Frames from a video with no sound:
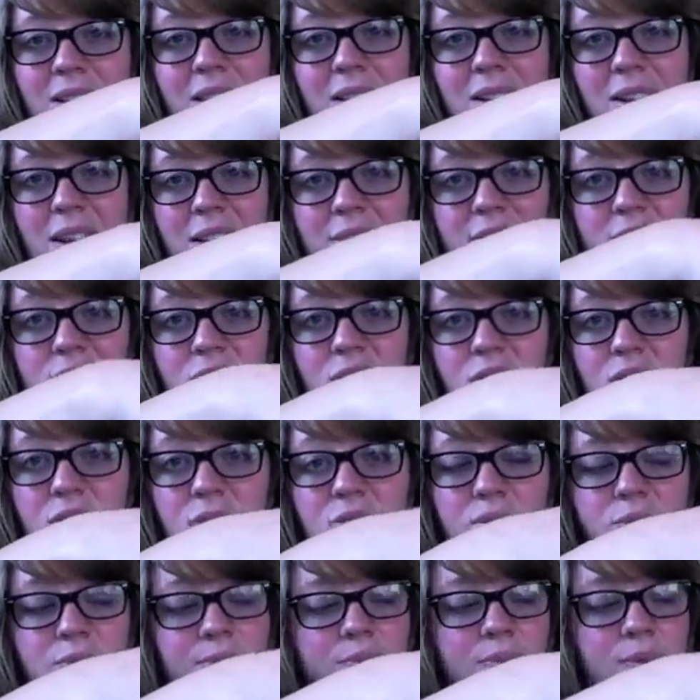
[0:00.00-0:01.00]
than the other
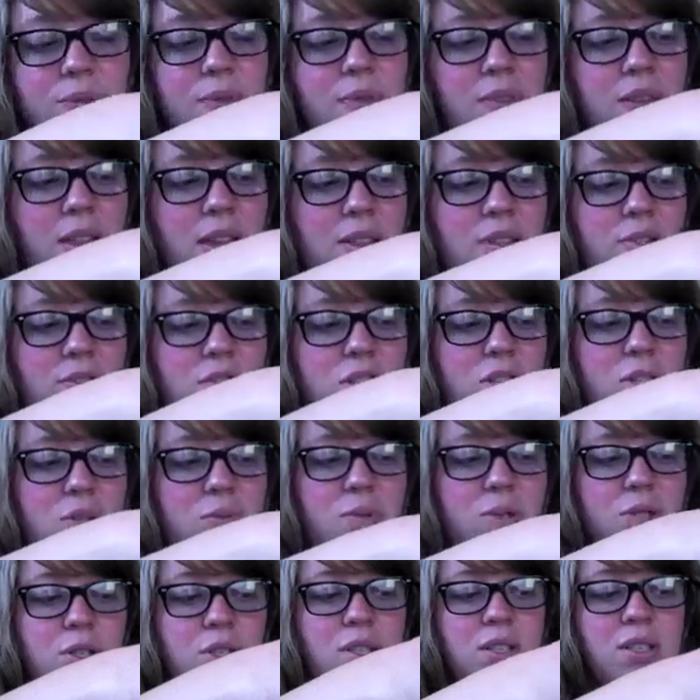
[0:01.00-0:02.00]
two. The other two
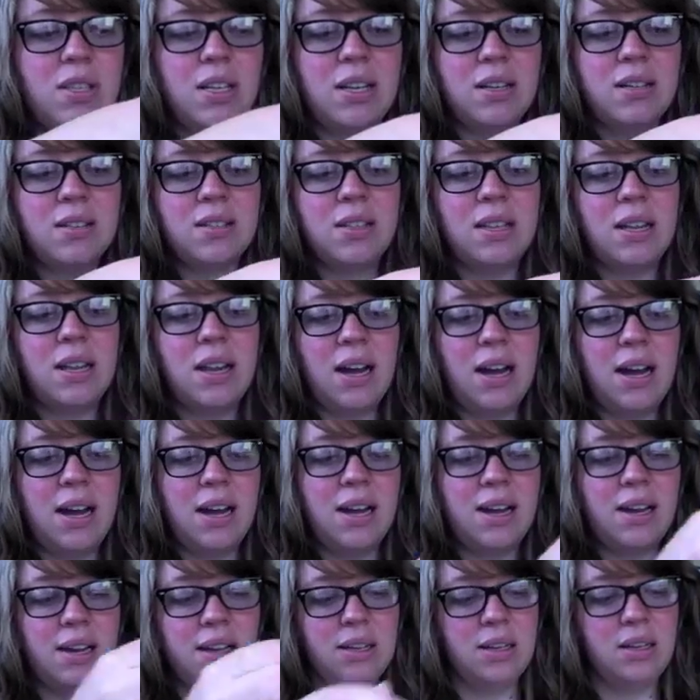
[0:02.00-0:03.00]
were just things that
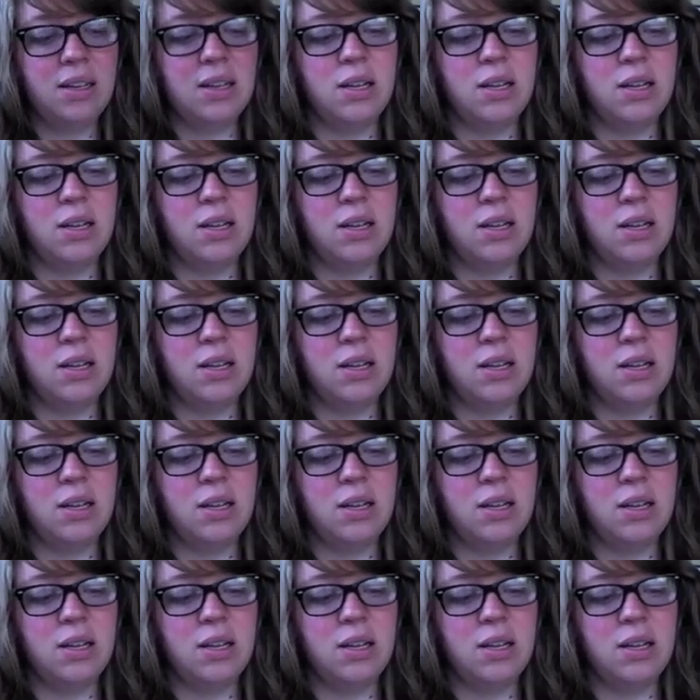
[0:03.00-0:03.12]
I